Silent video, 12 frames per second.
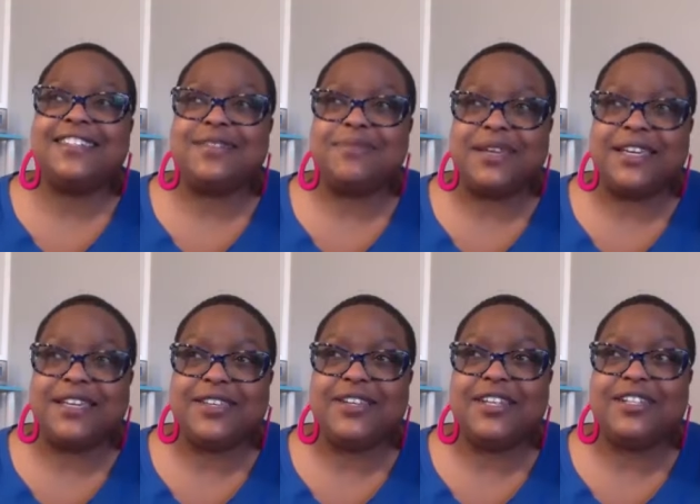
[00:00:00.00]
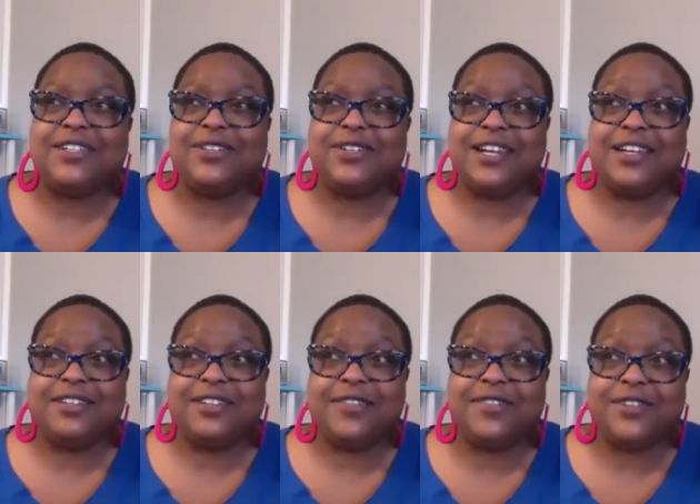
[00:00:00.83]
to me, you need to learn how to
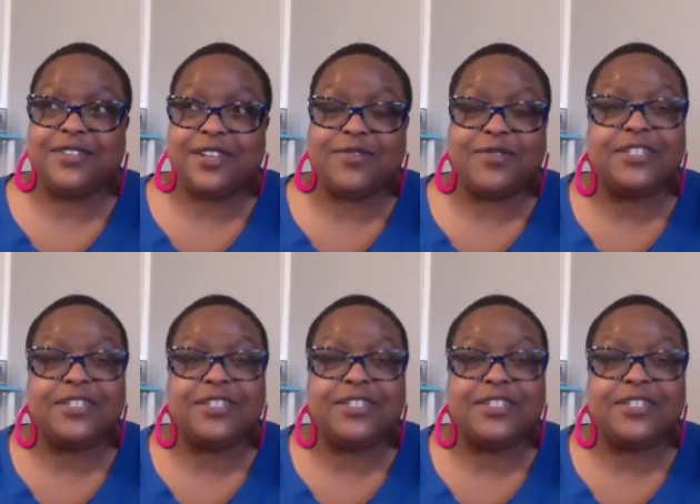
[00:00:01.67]
love yourself,